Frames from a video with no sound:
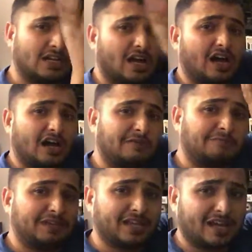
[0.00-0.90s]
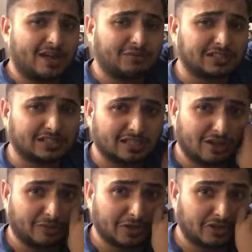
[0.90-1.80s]
But yeah, Emerald City
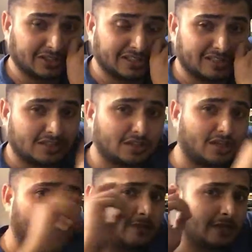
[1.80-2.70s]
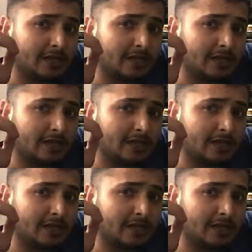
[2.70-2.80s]
Comic-Con t-shirt.